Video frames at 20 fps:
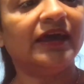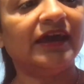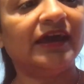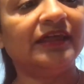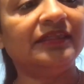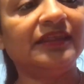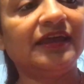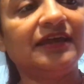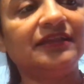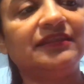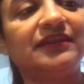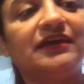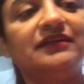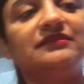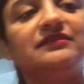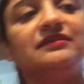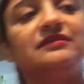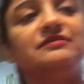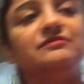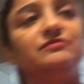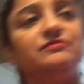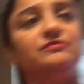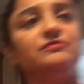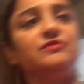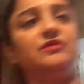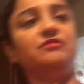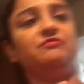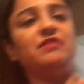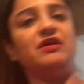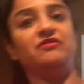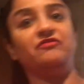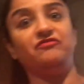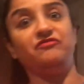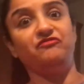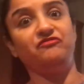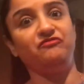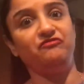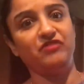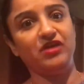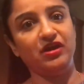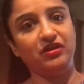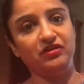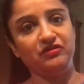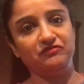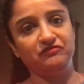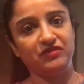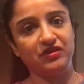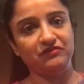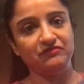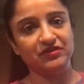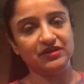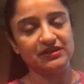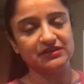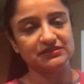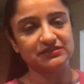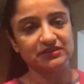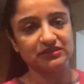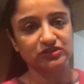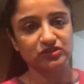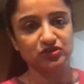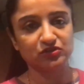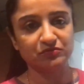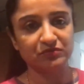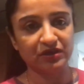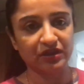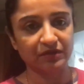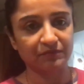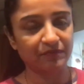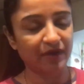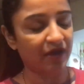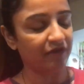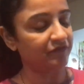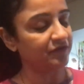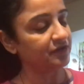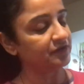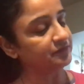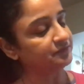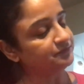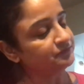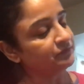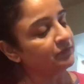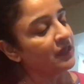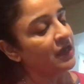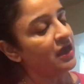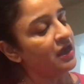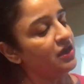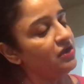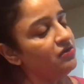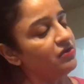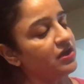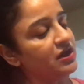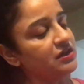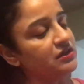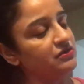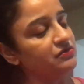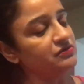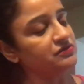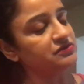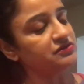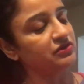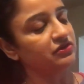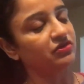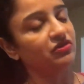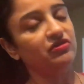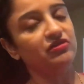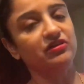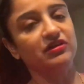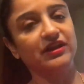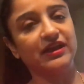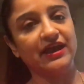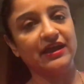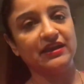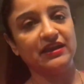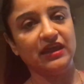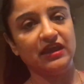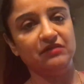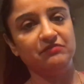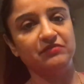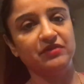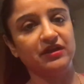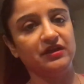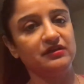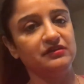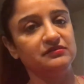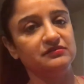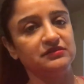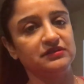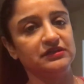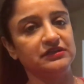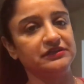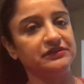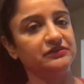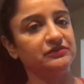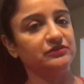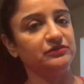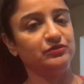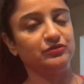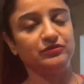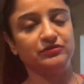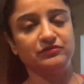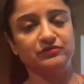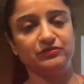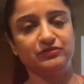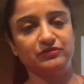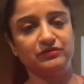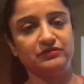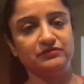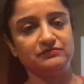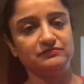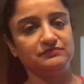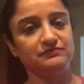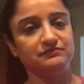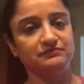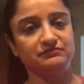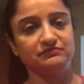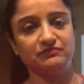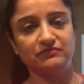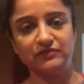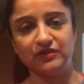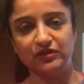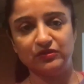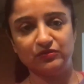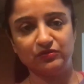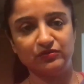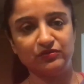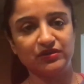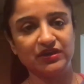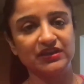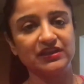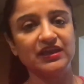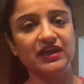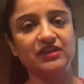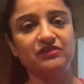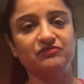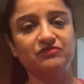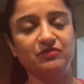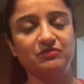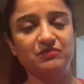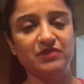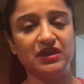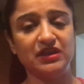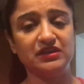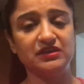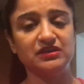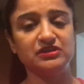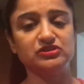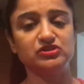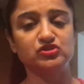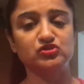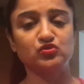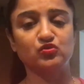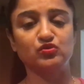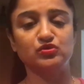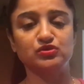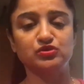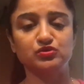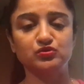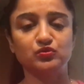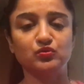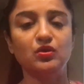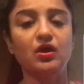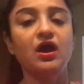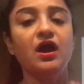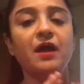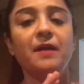And then one of my very favorite is the turmeric powder. You can use the Kirkland name brand, or you can get it from Indian store too.